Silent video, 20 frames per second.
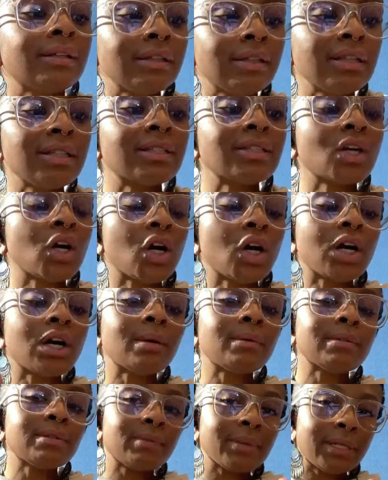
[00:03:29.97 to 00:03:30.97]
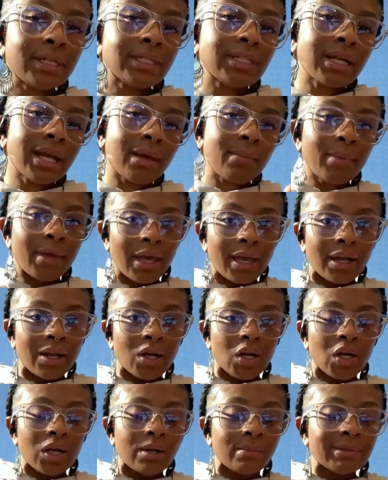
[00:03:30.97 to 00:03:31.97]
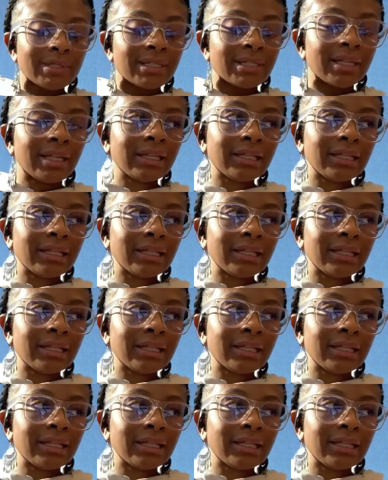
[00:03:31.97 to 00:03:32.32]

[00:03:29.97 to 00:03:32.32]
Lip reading: It's carbs, but it's not bad carbs,